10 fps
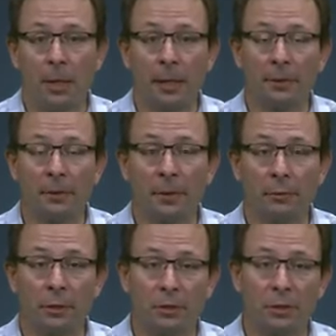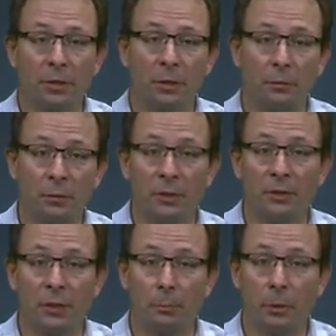and the diversity of
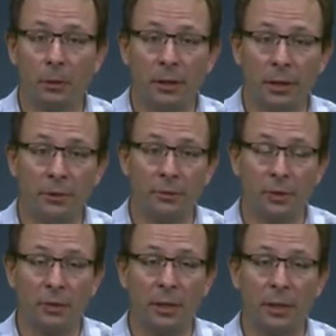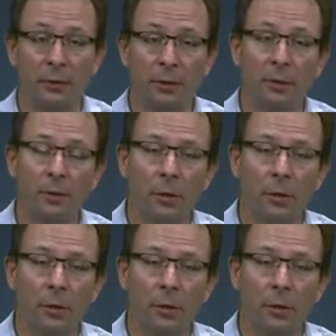insect pollinators in the area,